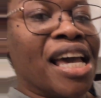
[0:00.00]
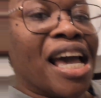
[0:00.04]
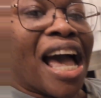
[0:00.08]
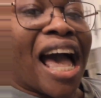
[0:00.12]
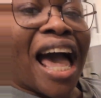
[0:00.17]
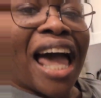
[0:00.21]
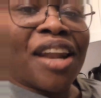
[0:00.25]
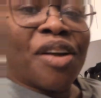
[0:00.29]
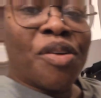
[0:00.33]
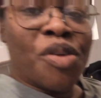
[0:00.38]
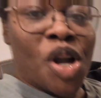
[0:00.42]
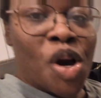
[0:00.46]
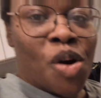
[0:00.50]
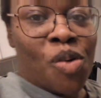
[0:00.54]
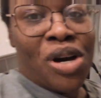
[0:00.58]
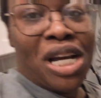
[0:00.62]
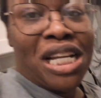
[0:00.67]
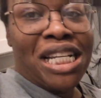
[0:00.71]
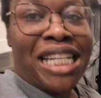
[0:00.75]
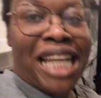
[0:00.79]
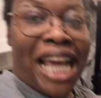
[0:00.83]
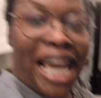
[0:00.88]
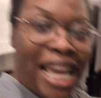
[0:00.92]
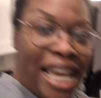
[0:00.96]
I don't know
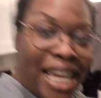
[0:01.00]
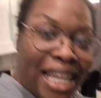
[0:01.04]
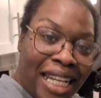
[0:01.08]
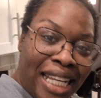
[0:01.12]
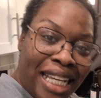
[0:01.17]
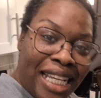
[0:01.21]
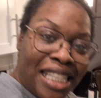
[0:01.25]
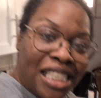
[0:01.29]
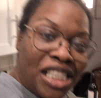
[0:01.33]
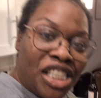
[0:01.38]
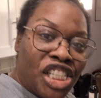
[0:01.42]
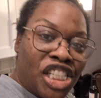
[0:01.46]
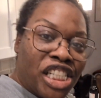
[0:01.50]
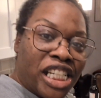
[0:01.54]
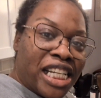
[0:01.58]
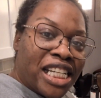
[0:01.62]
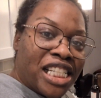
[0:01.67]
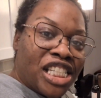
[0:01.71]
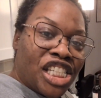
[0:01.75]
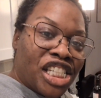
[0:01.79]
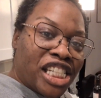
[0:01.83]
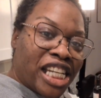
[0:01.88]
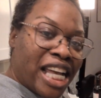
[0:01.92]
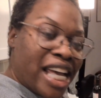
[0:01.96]
what day it is
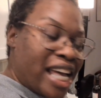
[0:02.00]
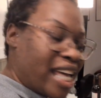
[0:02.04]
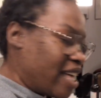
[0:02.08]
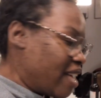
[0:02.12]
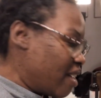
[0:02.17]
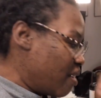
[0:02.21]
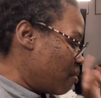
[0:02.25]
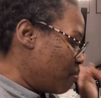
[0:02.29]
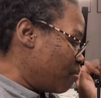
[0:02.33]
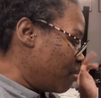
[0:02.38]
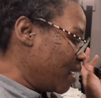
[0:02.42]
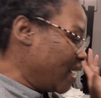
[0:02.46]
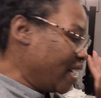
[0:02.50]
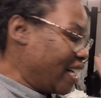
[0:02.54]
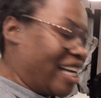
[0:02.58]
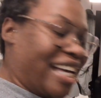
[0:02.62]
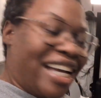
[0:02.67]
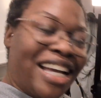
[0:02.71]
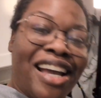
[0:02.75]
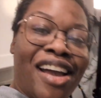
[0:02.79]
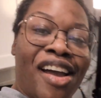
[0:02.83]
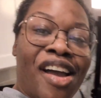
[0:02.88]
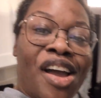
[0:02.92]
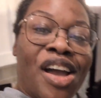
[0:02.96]
just yet,
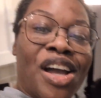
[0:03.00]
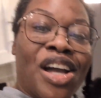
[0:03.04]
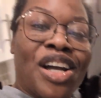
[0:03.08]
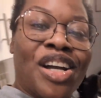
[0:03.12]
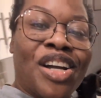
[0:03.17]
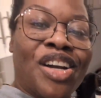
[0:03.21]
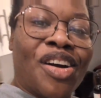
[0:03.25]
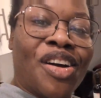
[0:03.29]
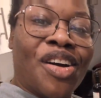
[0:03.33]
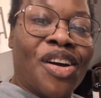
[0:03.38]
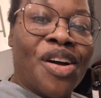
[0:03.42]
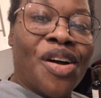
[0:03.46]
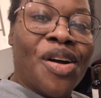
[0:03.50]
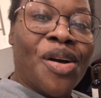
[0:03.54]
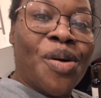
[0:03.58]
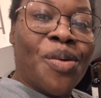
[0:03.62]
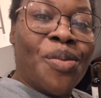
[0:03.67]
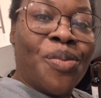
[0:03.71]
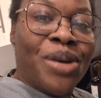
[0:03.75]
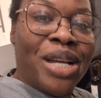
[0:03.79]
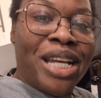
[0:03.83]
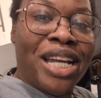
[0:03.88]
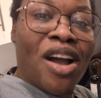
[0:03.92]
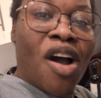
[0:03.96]
but
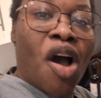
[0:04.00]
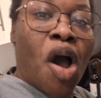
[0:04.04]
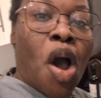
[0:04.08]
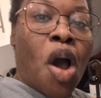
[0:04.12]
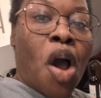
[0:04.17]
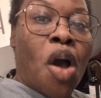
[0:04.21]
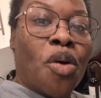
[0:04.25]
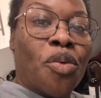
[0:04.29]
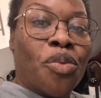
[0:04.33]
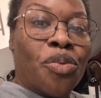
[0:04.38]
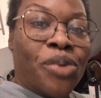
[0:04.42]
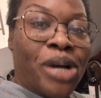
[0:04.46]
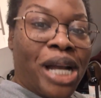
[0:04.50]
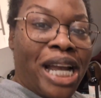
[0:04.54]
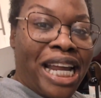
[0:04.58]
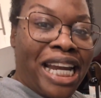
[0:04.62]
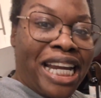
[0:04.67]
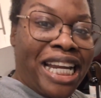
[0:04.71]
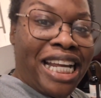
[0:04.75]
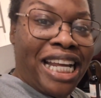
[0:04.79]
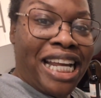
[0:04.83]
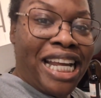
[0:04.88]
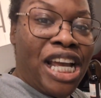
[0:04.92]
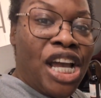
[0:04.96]
girl, we are
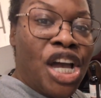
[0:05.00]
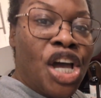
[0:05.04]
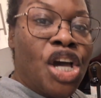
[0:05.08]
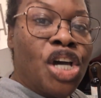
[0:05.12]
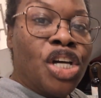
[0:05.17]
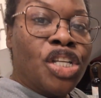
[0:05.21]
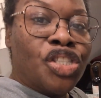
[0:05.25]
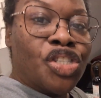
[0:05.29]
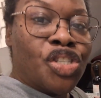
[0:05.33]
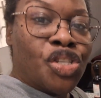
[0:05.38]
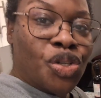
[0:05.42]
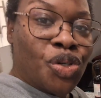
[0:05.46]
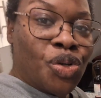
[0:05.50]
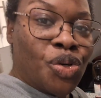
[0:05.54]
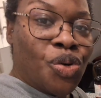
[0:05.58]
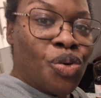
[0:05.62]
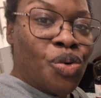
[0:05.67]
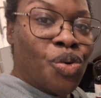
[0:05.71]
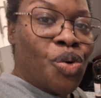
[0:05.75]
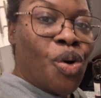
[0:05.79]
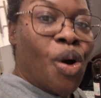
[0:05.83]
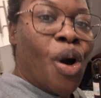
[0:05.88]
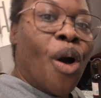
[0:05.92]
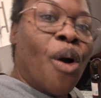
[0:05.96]
ready
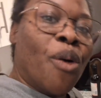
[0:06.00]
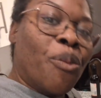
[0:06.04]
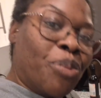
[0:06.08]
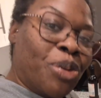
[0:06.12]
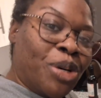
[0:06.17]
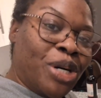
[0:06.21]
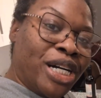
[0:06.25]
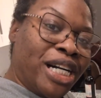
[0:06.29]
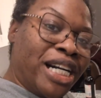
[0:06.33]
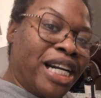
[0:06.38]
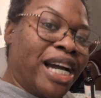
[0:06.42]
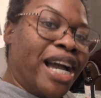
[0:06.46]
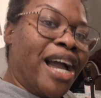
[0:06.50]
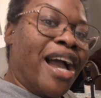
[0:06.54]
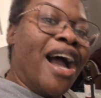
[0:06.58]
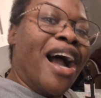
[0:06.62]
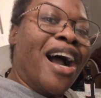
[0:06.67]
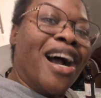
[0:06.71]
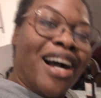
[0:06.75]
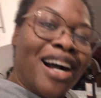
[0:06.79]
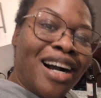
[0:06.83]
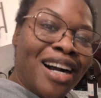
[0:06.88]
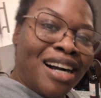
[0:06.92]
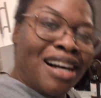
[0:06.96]
to put
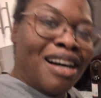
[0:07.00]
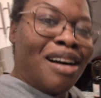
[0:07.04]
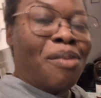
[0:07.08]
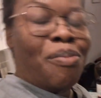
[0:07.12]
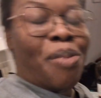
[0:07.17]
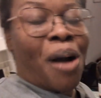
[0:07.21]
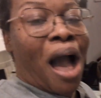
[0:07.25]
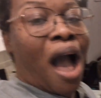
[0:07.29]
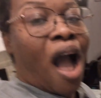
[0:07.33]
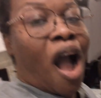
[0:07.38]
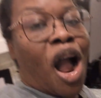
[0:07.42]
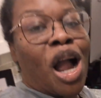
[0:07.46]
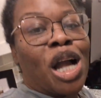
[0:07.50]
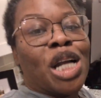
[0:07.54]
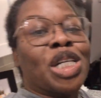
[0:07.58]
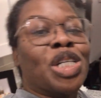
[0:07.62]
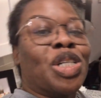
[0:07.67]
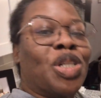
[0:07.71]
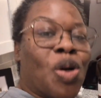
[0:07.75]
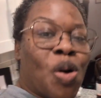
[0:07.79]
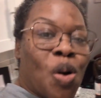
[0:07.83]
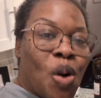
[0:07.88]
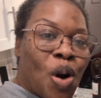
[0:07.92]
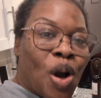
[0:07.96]
up our
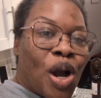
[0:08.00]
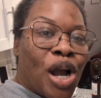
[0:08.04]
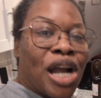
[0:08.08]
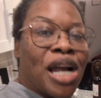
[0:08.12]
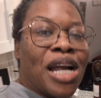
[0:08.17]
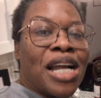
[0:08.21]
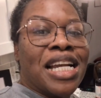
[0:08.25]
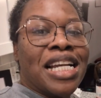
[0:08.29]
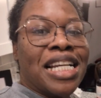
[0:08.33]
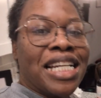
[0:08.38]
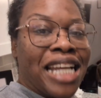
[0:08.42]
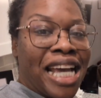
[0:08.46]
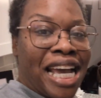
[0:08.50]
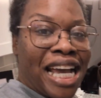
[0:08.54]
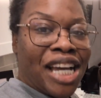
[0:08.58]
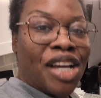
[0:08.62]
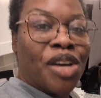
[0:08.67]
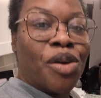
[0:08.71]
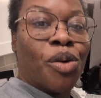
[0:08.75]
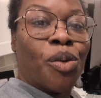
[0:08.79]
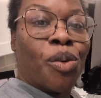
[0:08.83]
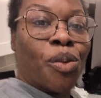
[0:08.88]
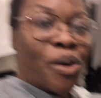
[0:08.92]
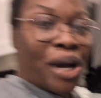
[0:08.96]
door
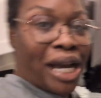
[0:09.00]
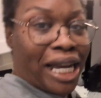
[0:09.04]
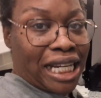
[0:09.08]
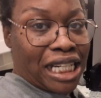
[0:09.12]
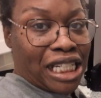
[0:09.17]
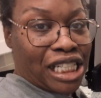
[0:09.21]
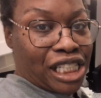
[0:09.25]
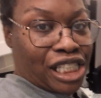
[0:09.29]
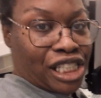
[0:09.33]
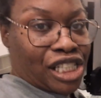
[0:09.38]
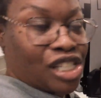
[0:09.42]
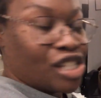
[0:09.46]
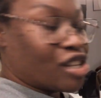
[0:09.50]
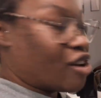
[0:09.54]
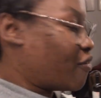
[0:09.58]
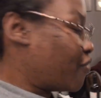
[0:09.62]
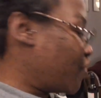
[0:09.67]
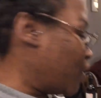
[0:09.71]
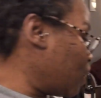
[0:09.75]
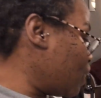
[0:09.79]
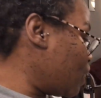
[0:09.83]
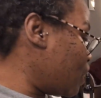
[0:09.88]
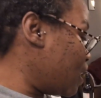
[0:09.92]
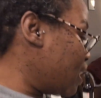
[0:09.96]
decorations.
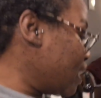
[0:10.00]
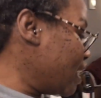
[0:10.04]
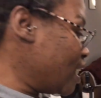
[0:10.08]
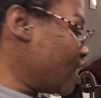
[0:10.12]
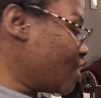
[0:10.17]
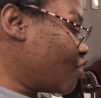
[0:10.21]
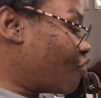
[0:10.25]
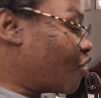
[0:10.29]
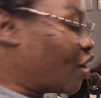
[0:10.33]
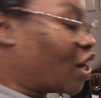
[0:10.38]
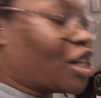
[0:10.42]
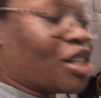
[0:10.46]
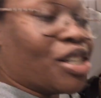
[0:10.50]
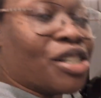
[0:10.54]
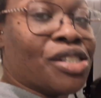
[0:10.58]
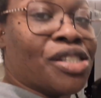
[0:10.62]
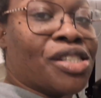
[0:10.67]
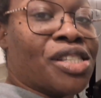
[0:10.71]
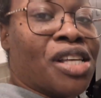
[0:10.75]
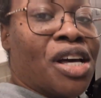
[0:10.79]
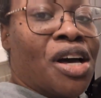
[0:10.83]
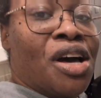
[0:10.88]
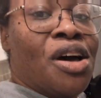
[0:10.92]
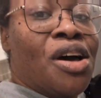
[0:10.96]
First things
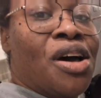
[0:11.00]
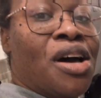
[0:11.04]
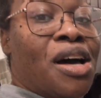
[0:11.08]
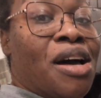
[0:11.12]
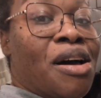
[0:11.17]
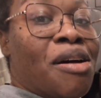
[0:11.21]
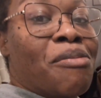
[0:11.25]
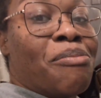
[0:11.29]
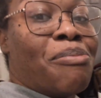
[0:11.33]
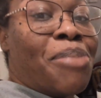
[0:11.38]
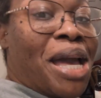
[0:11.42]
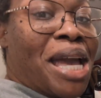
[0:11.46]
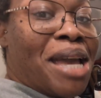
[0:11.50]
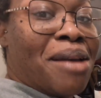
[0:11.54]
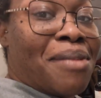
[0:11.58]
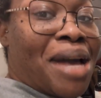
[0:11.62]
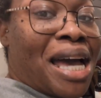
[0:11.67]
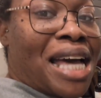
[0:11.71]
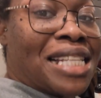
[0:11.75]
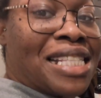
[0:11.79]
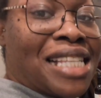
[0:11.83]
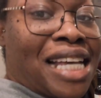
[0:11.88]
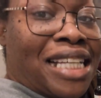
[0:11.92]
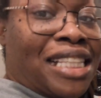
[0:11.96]
first, babe
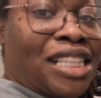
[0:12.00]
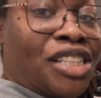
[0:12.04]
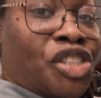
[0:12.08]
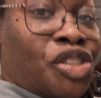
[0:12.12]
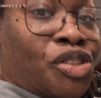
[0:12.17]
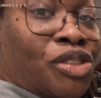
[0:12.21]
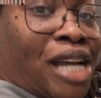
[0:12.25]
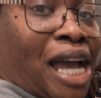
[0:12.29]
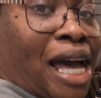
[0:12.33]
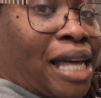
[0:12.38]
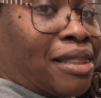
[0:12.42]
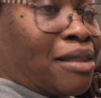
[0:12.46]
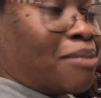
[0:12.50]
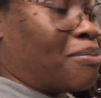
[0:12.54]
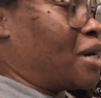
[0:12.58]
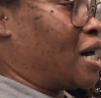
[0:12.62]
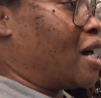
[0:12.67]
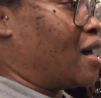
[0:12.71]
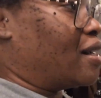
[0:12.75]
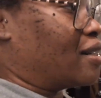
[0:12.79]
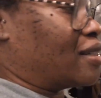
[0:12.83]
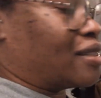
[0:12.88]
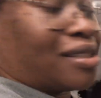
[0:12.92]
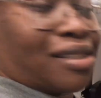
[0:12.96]
gotta take the tree out the
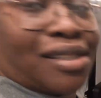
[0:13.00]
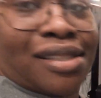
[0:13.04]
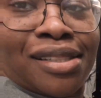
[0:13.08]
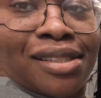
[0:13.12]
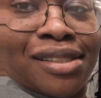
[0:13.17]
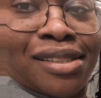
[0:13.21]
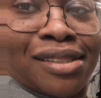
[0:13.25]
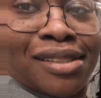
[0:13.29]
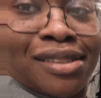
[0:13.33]
box.